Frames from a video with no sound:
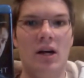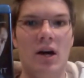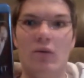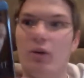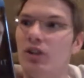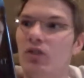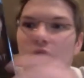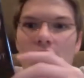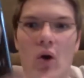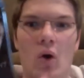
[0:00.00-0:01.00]
of
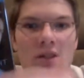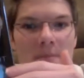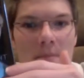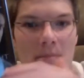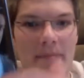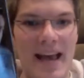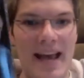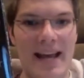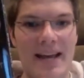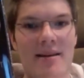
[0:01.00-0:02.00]
Christopher Nolan's
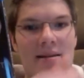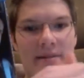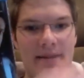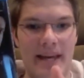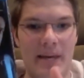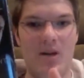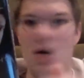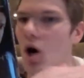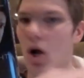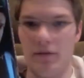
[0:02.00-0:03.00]
main theme
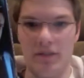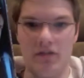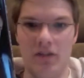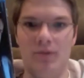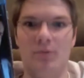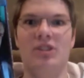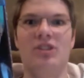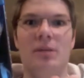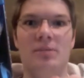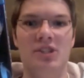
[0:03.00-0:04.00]
in all of his films, which
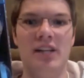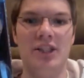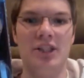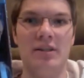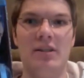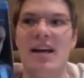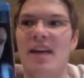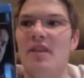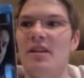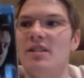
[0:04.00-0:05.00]
is obsession
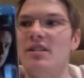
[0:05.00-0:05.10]
and the